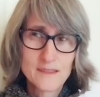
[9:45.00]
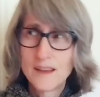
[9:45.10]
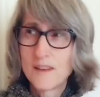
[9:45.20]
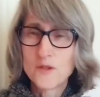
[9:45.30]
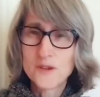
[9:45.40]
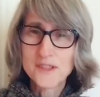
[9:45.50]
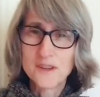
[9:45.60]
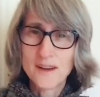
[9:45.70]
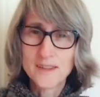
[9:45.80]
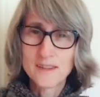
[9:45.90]
Of course
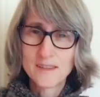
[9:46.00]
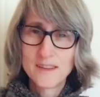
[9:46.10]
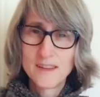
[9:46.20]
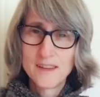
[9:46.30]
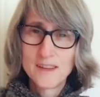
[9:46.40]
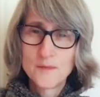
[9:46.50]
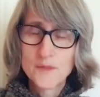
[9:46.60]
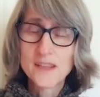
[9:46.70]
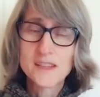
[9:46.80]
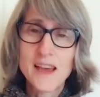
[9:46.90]
not,
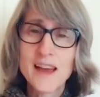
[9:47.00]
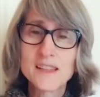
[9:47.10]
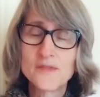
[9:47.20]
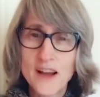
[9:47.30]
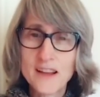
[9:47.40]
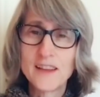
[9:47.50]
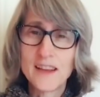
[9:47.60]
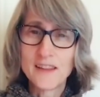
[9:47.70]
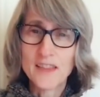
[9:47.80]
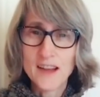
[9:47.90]
because that is
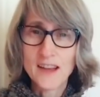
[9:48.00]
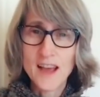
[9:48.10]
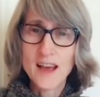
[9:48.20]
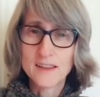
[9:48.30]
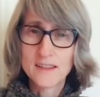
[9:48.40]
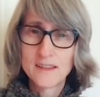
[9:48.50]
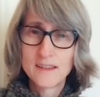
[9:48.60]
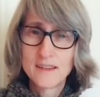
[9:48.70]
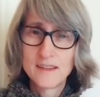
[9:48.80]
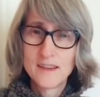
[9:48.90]
violating that cat.
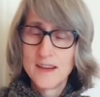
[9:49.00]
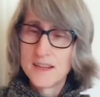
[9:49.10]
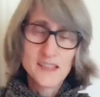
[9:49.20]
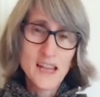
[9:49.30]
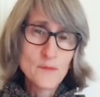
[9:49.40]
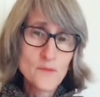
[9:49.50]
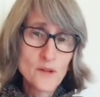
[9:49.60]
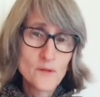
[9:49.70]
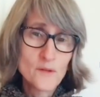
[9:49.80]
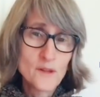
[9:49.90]
Same
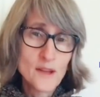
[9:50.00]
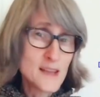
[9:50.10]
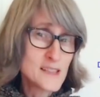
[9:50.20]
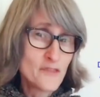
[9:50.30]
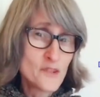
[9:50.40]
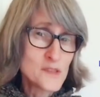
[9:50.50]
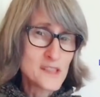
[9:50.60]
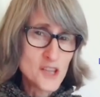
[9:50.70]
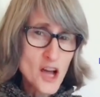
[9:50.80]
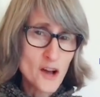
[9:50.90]
as if it was
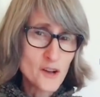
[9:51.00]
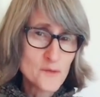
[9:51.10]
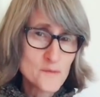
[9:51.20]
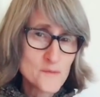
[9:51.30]
a dog.